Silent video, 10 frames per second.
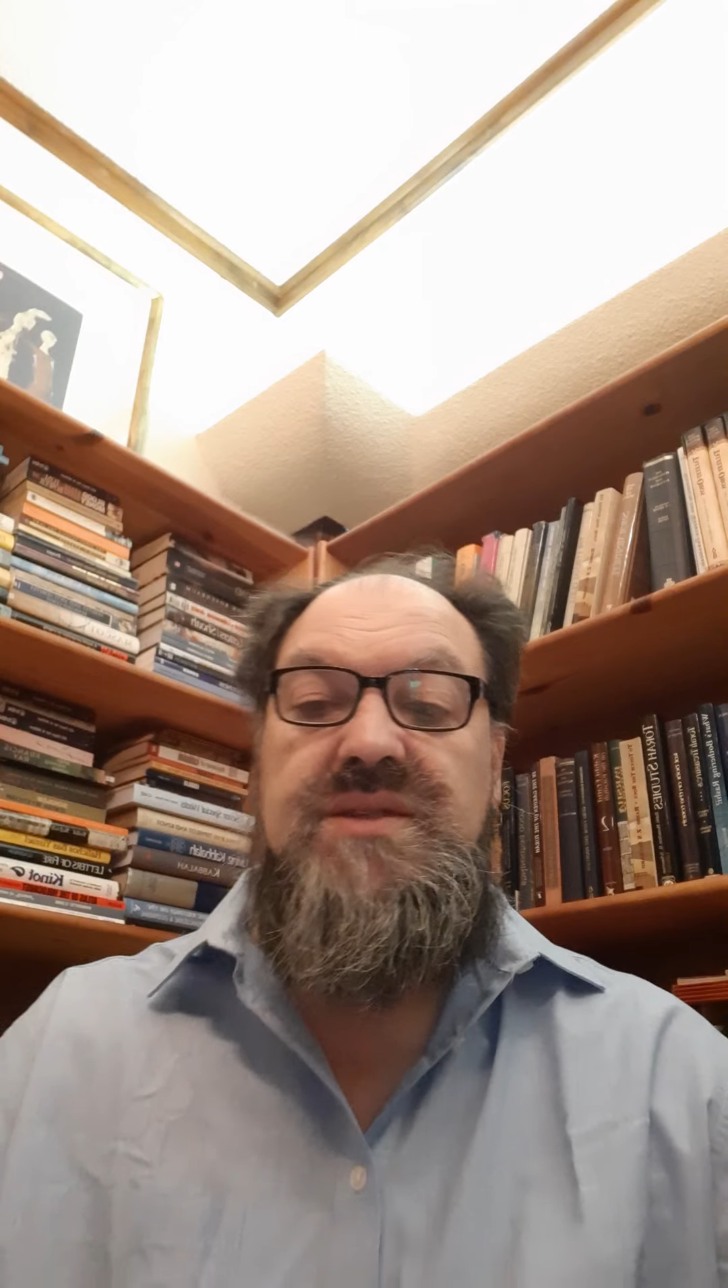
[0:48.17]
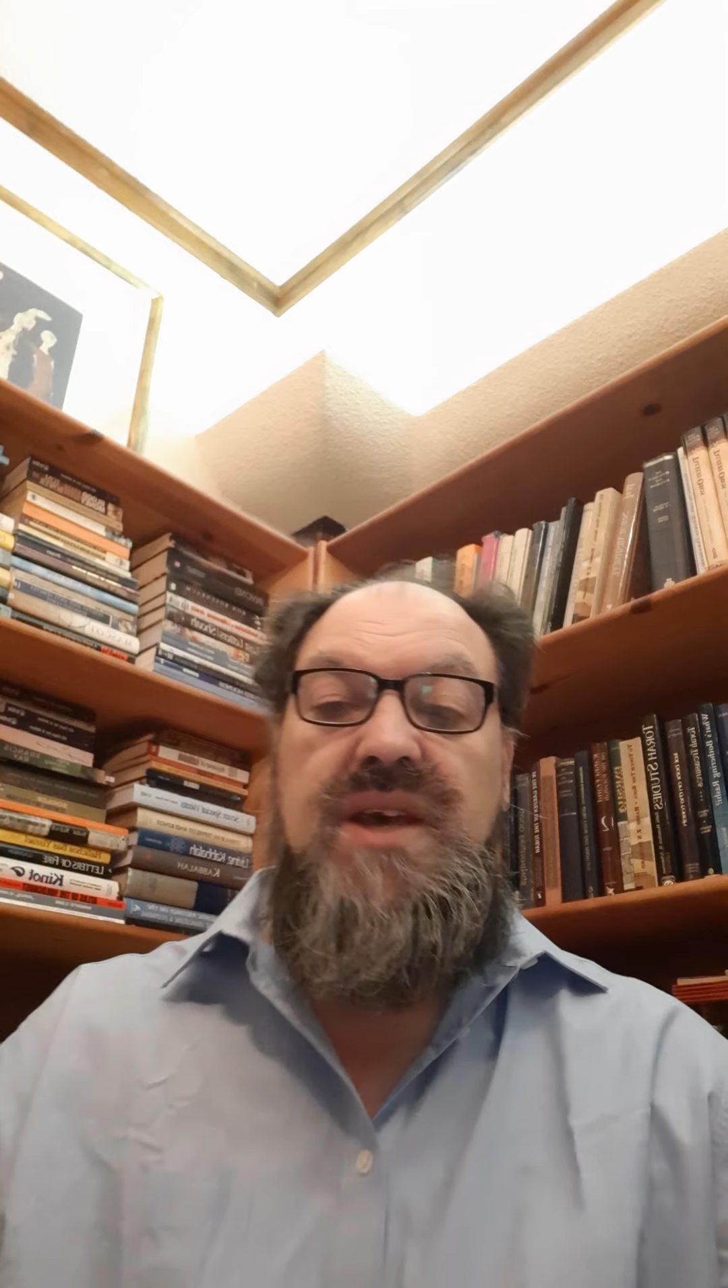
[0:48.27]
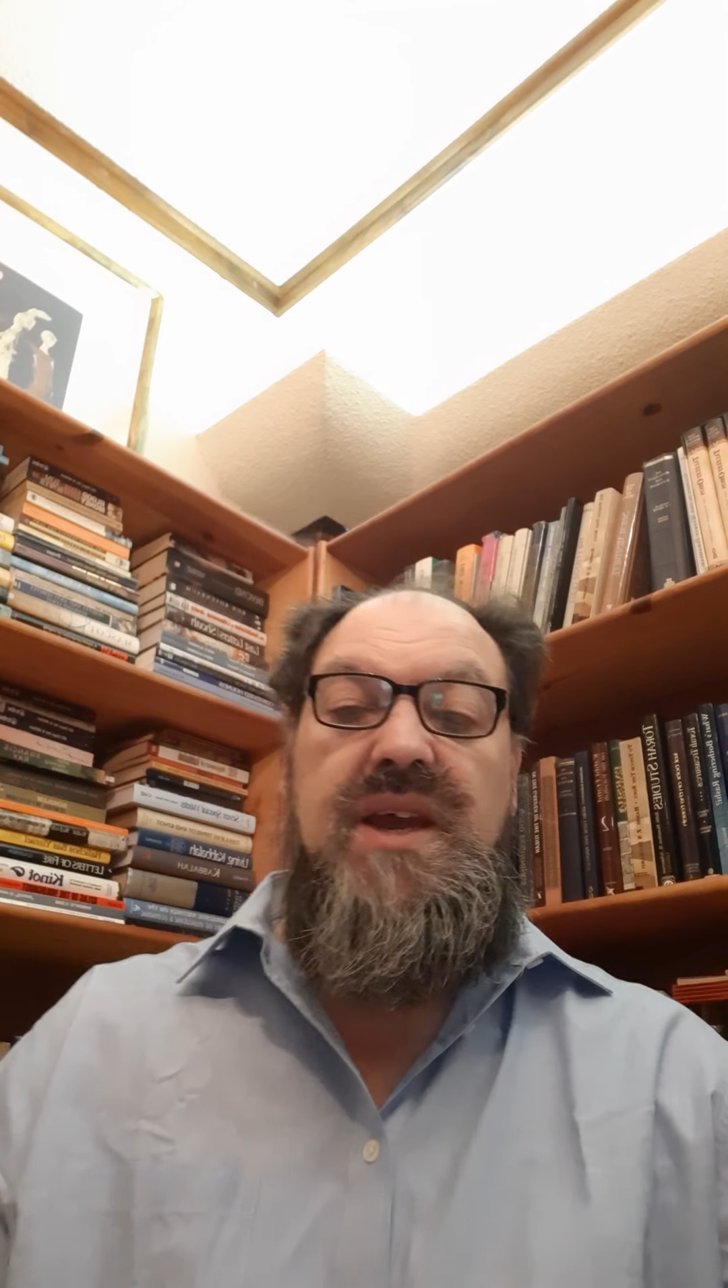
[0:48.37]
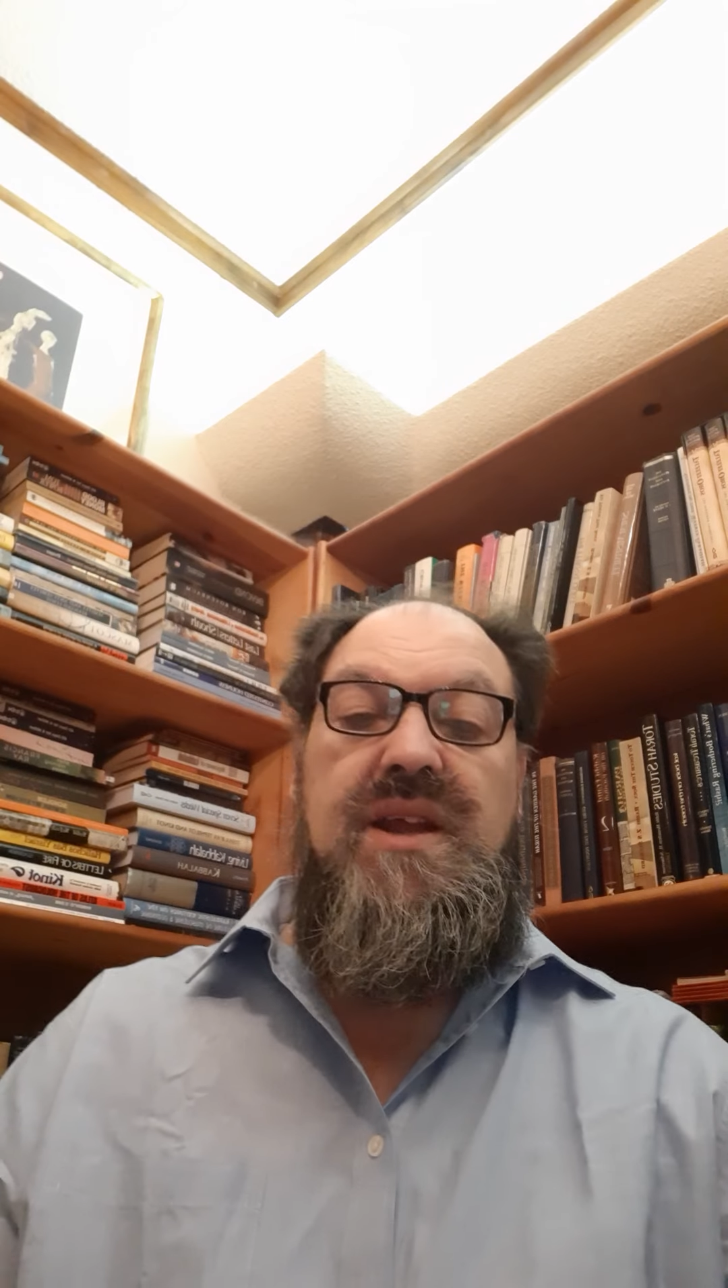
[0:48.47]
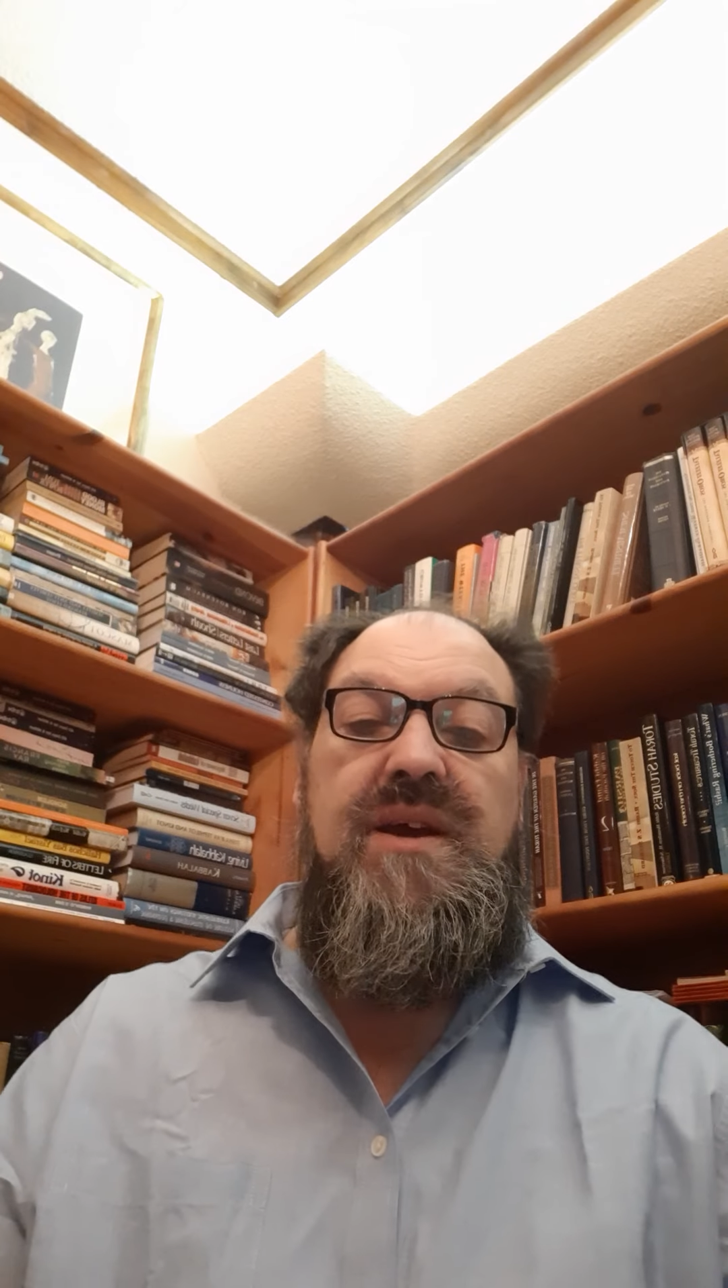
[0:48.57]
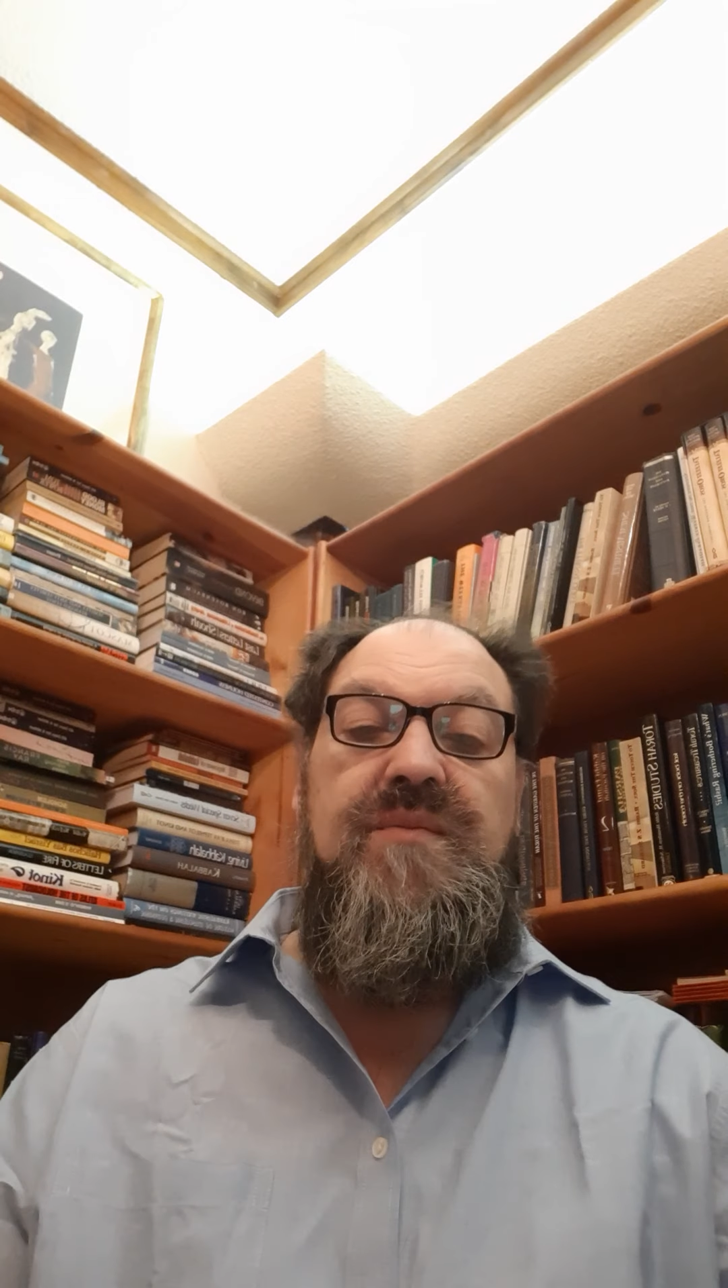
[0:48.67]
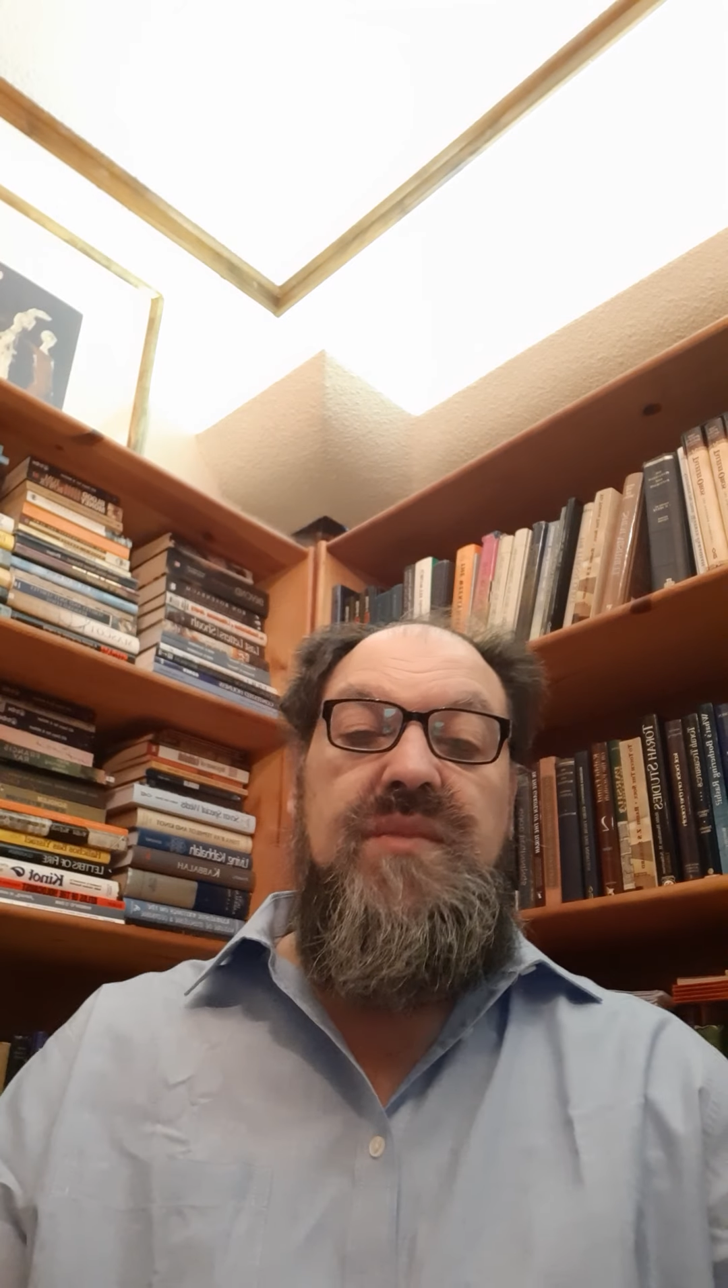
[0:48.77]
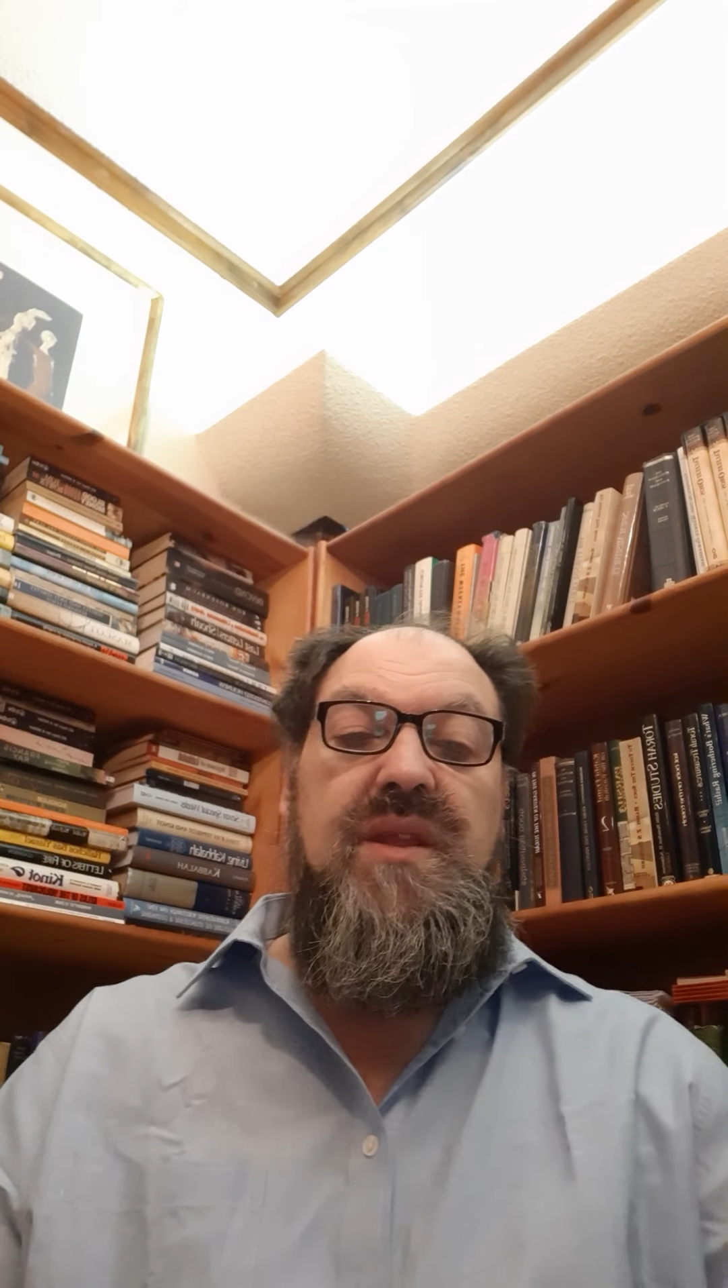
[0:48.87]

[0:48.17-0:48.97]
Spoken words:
Seder